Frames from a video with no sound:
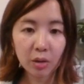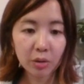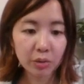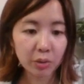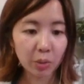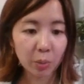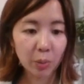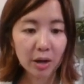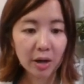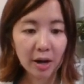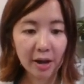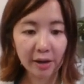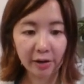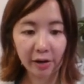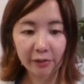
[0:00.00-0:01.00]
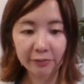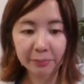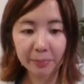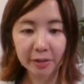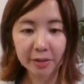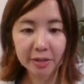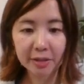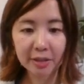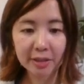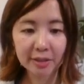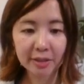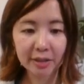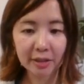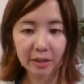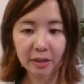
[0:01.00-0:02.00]
So, what kind of person is
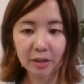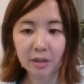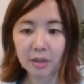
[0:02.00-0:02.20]
he?